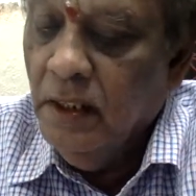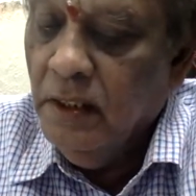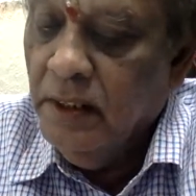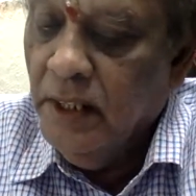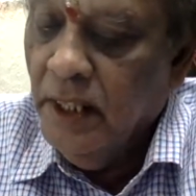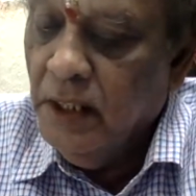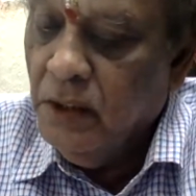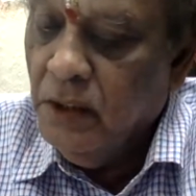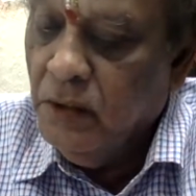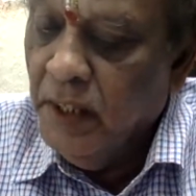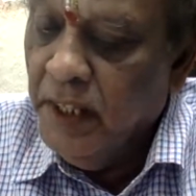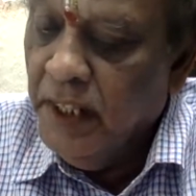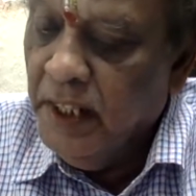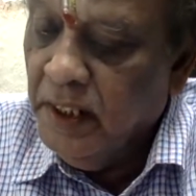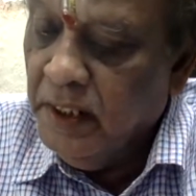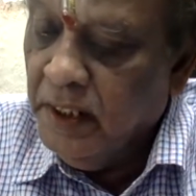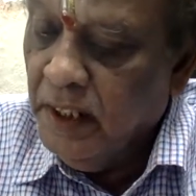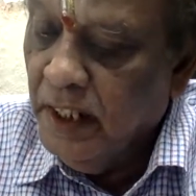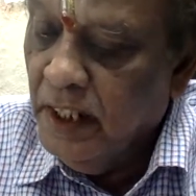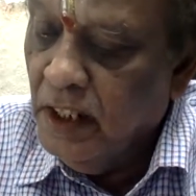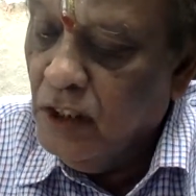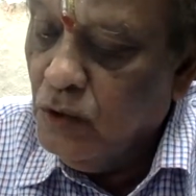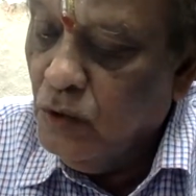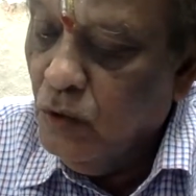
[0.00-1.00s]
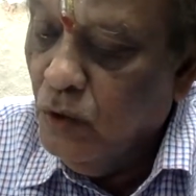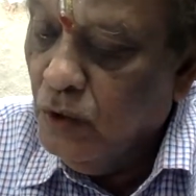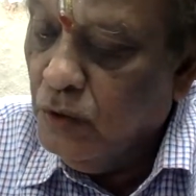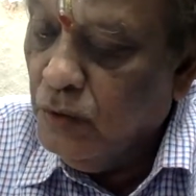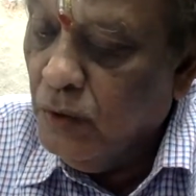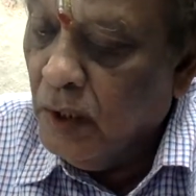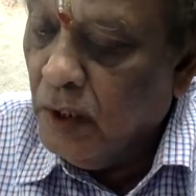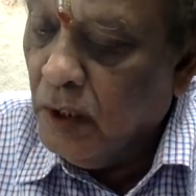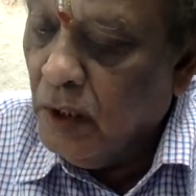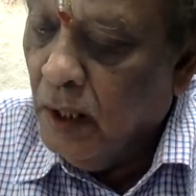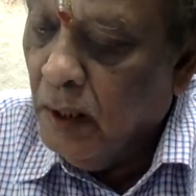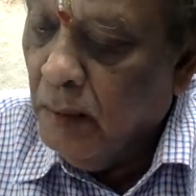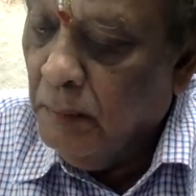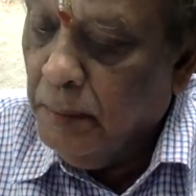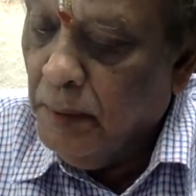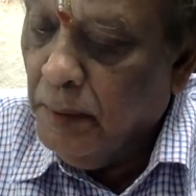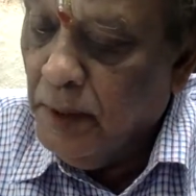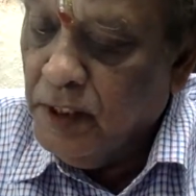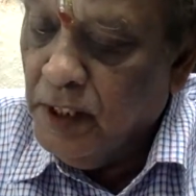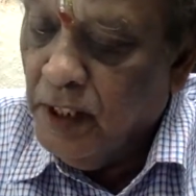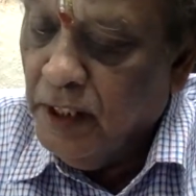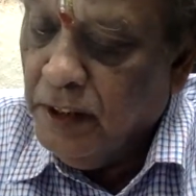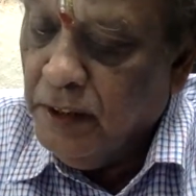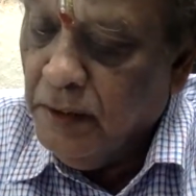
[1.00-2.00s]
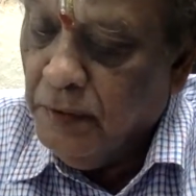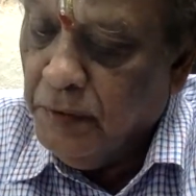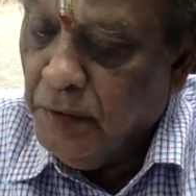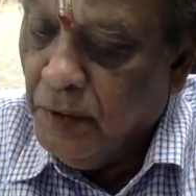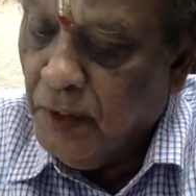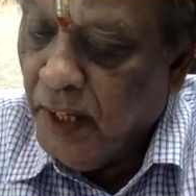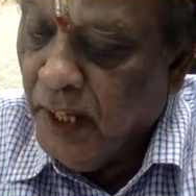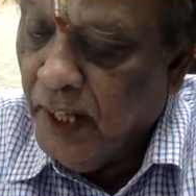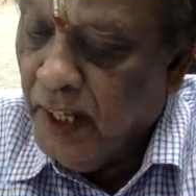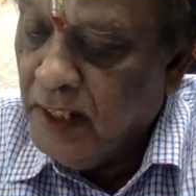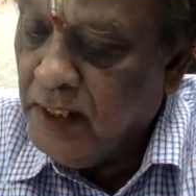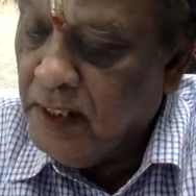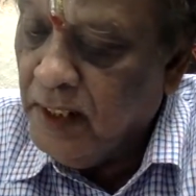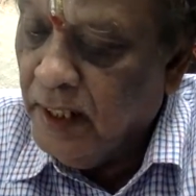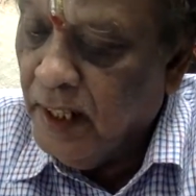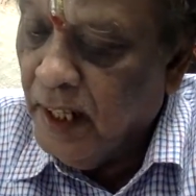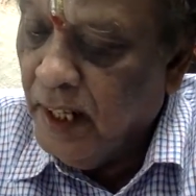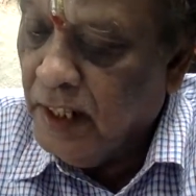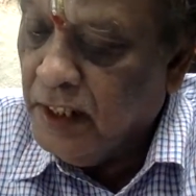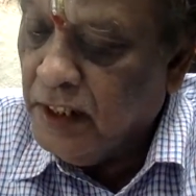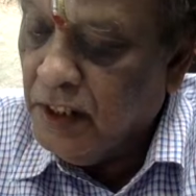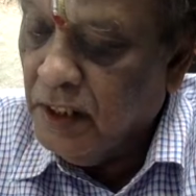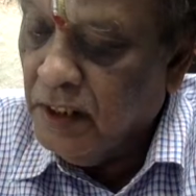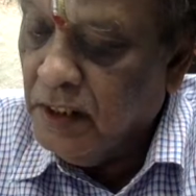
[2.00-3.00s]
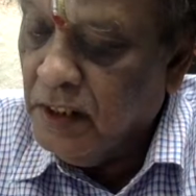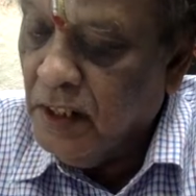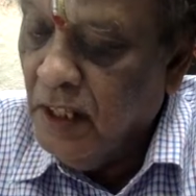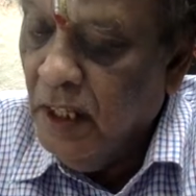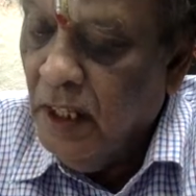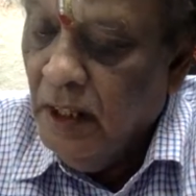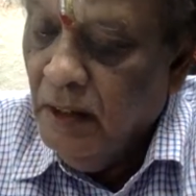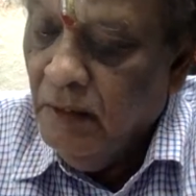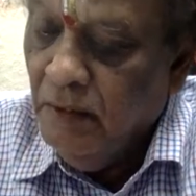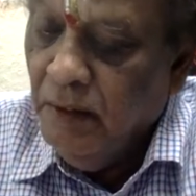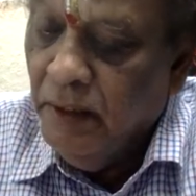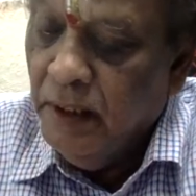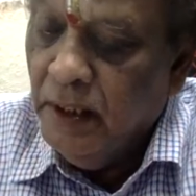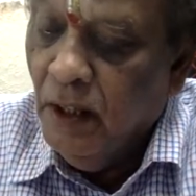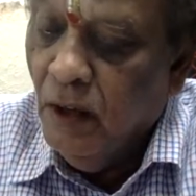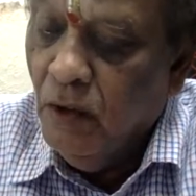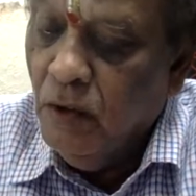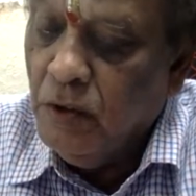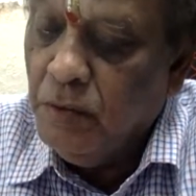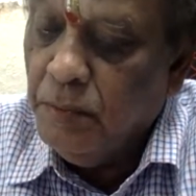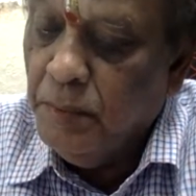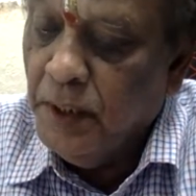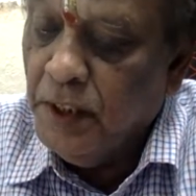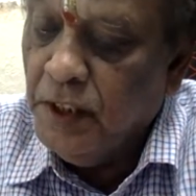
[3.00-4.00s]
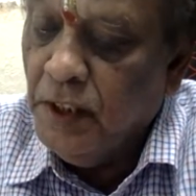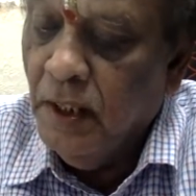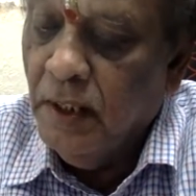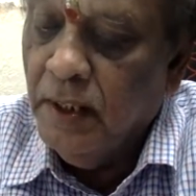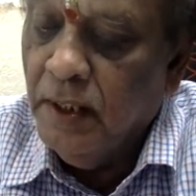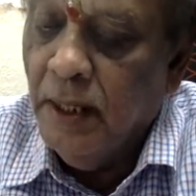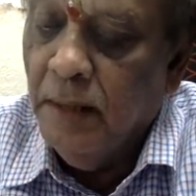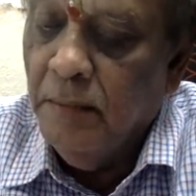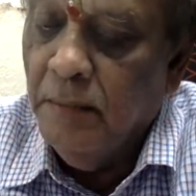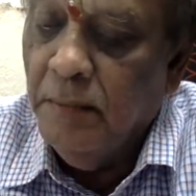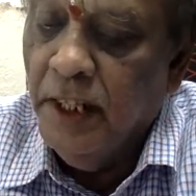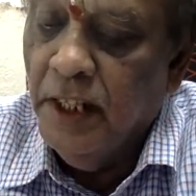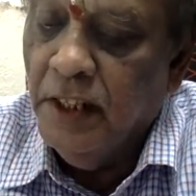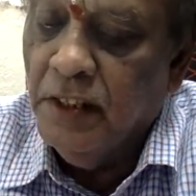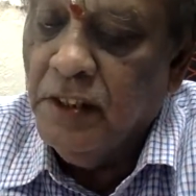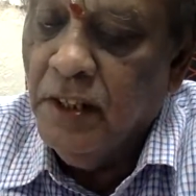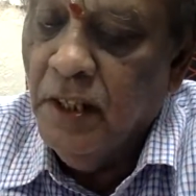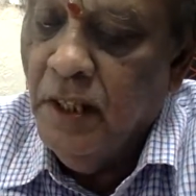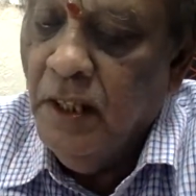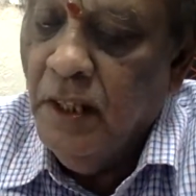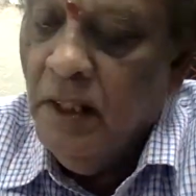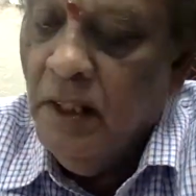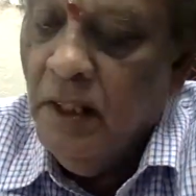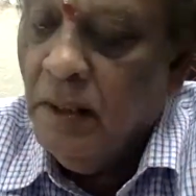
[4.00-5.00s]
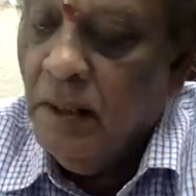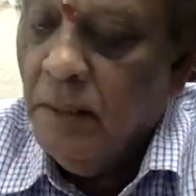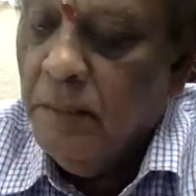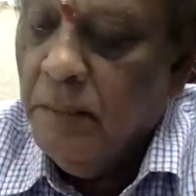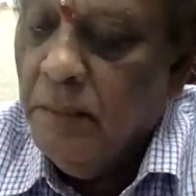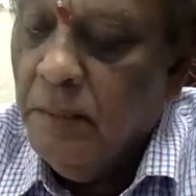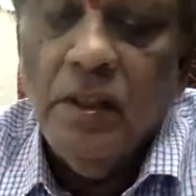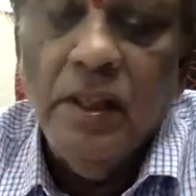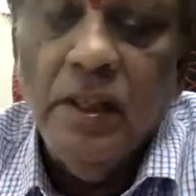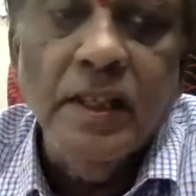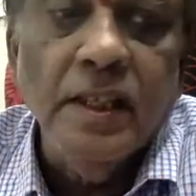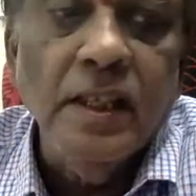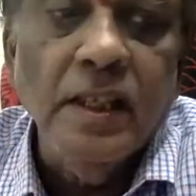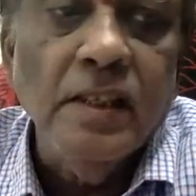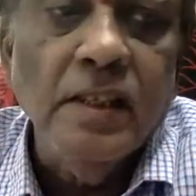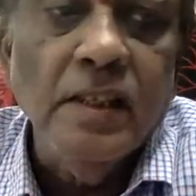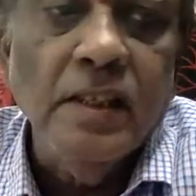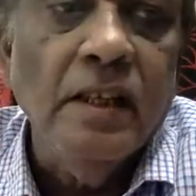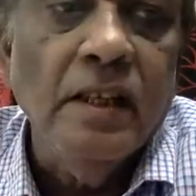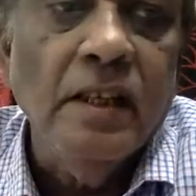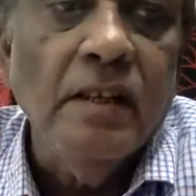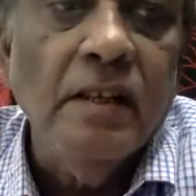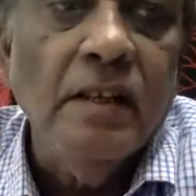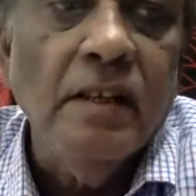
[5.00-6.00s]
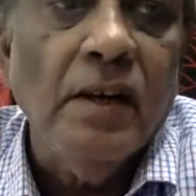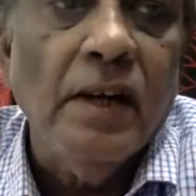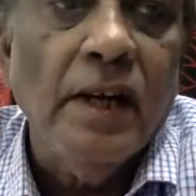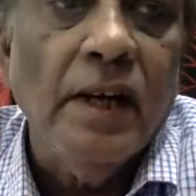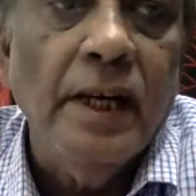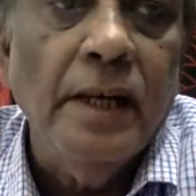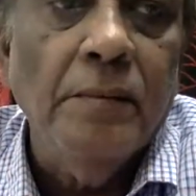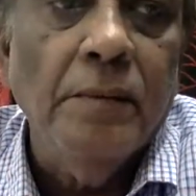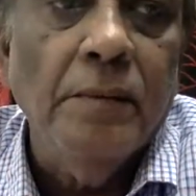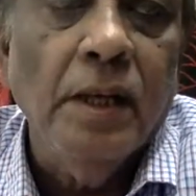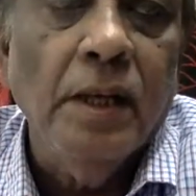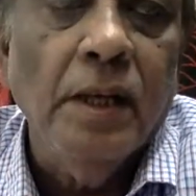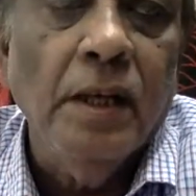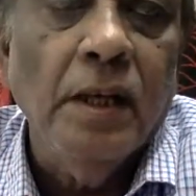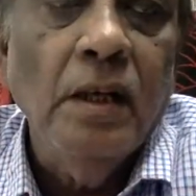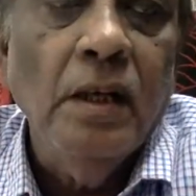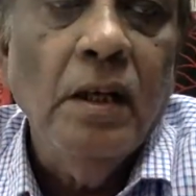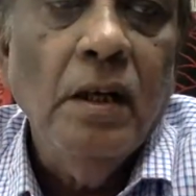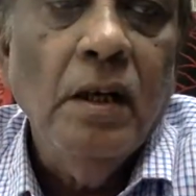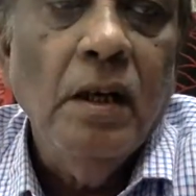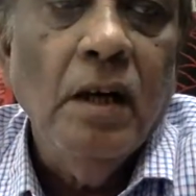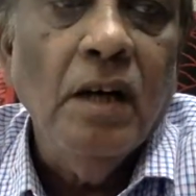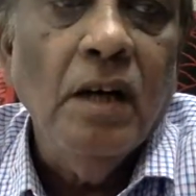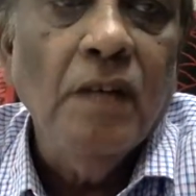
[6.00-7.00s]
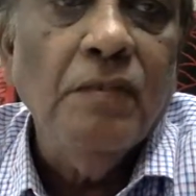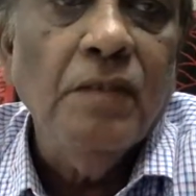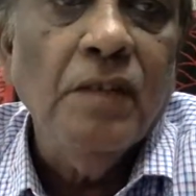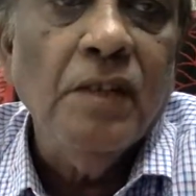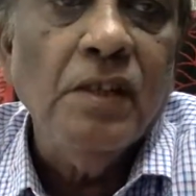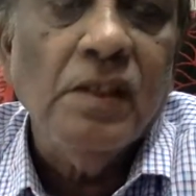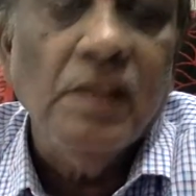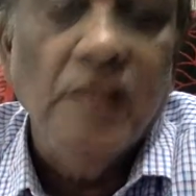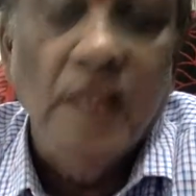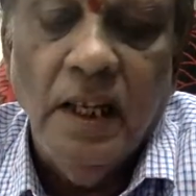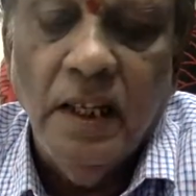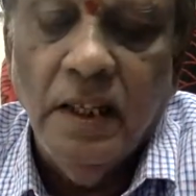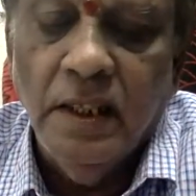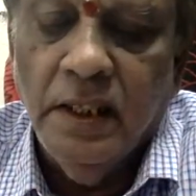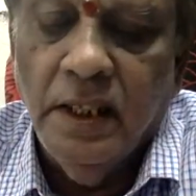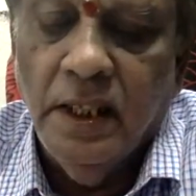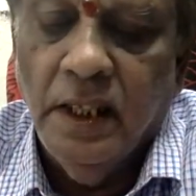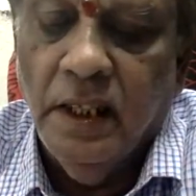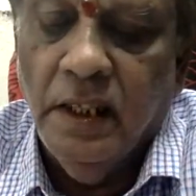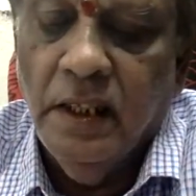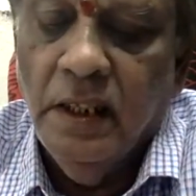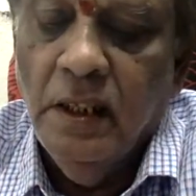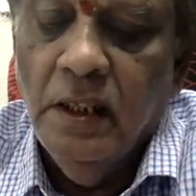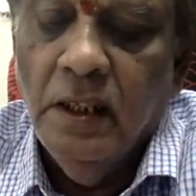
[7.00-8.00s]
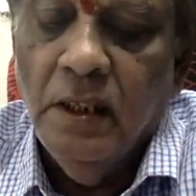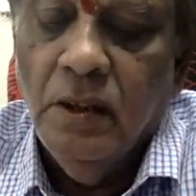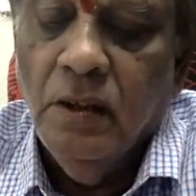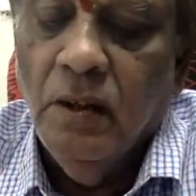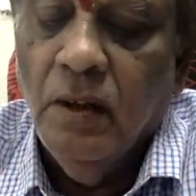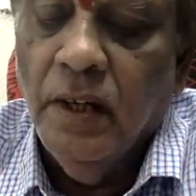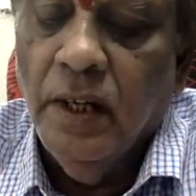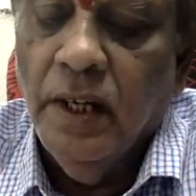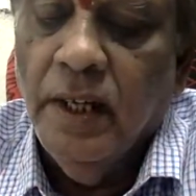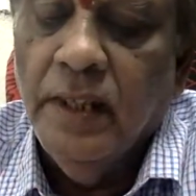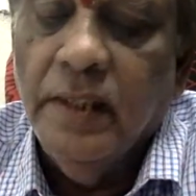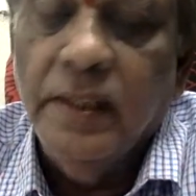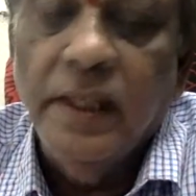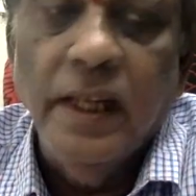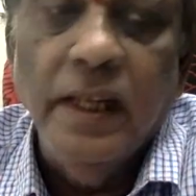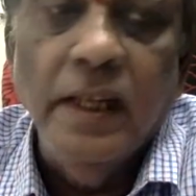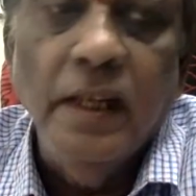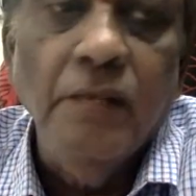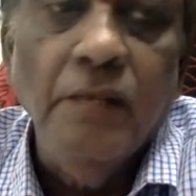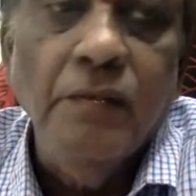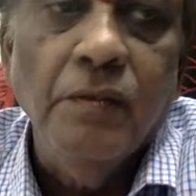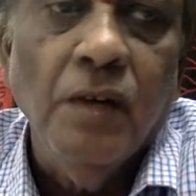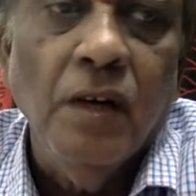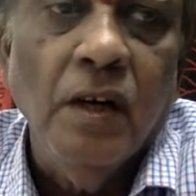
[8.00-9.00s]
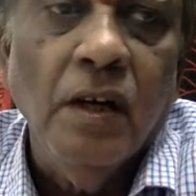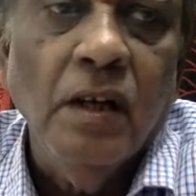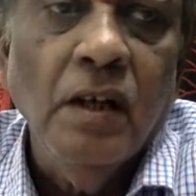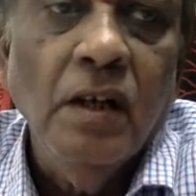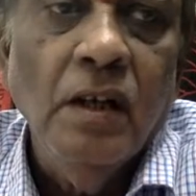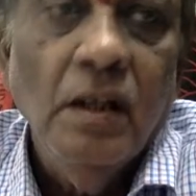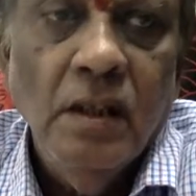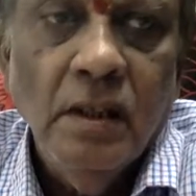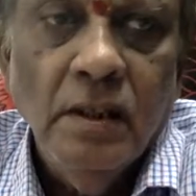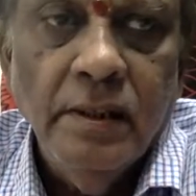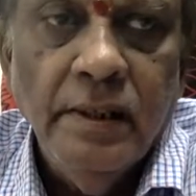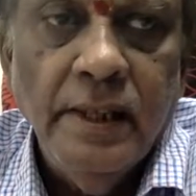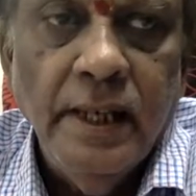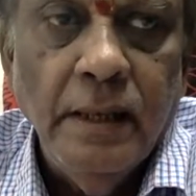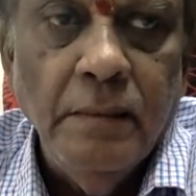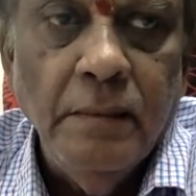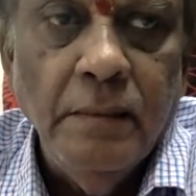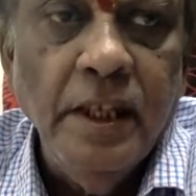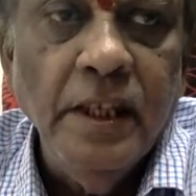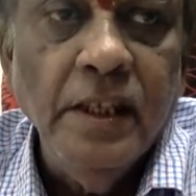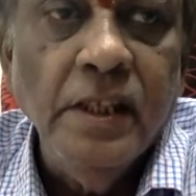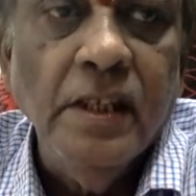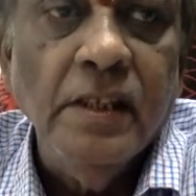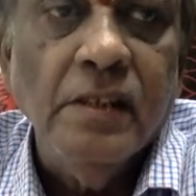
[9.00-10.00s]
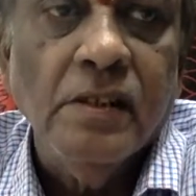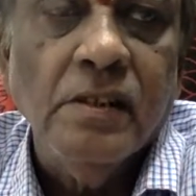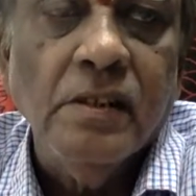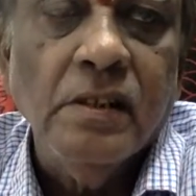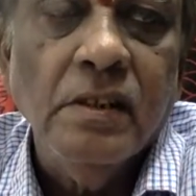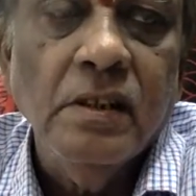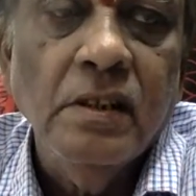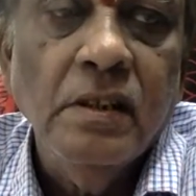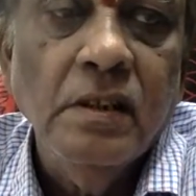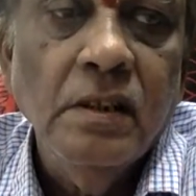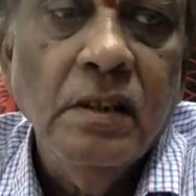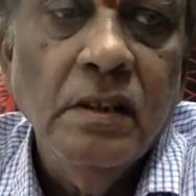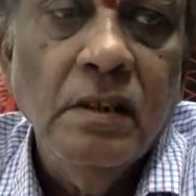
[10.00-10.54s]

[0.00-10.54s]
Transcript: Then 23, suits for compensation for acts and actions without special damage. Suppose let us say for libel or for slander, you are entitled for damages.